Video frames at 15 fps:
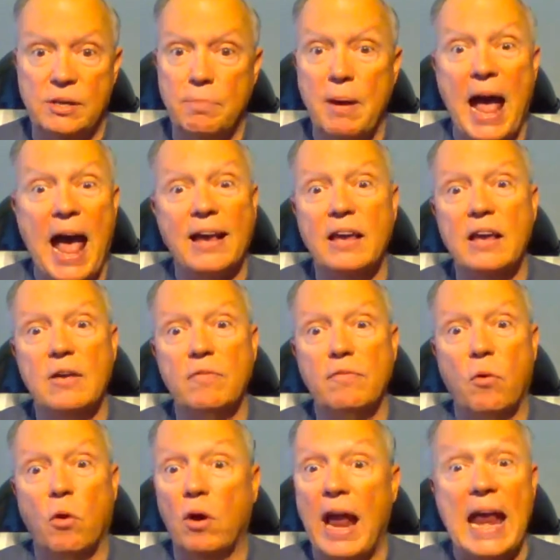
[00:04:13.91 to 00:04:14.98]
The packing
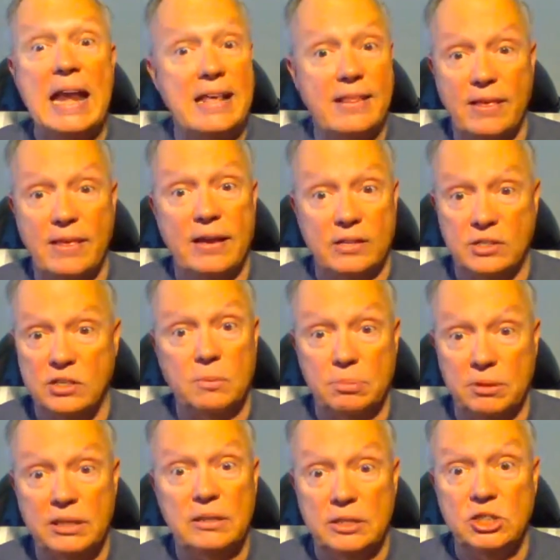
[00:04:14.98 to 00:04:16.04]
for anything has
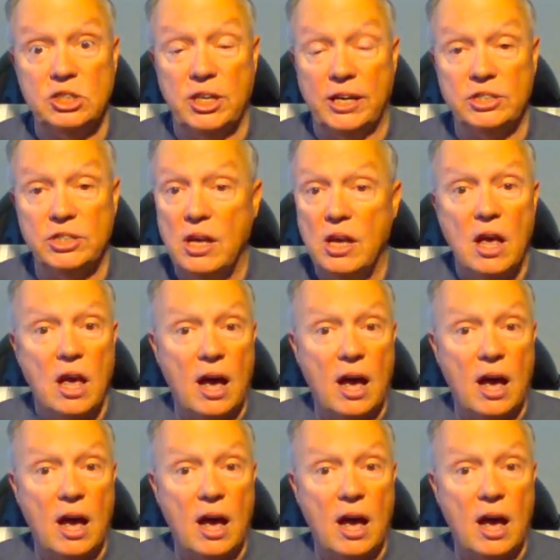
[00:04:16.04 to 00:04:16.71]
completely changed.